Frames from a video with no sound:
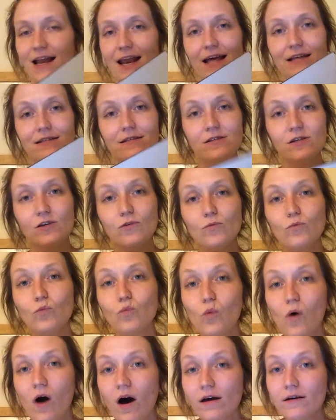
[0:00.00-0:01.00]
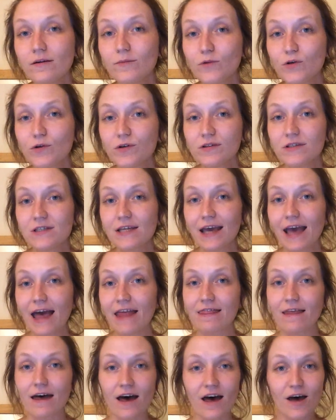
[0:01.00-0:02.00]
Let's do one more
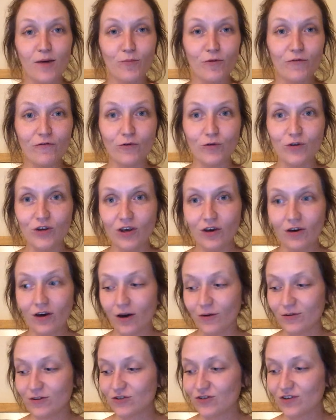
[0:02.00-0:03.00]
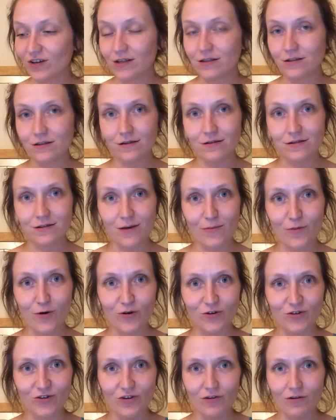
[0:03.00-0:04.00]
together before you go and try and do some
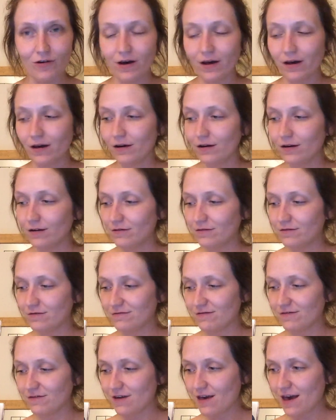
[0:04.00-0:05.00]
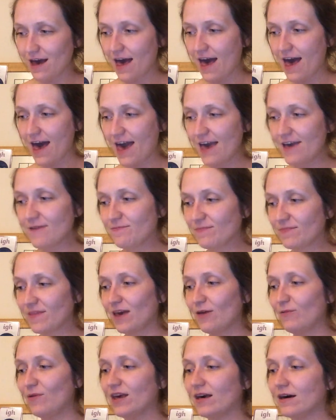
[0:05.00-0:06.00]
on your own. Okay,
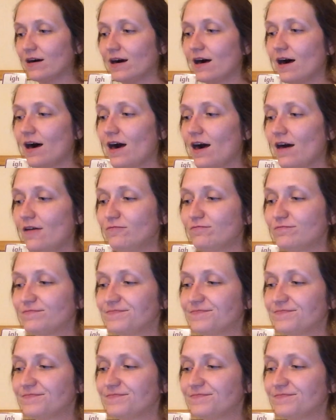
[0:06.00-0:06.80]
here we go.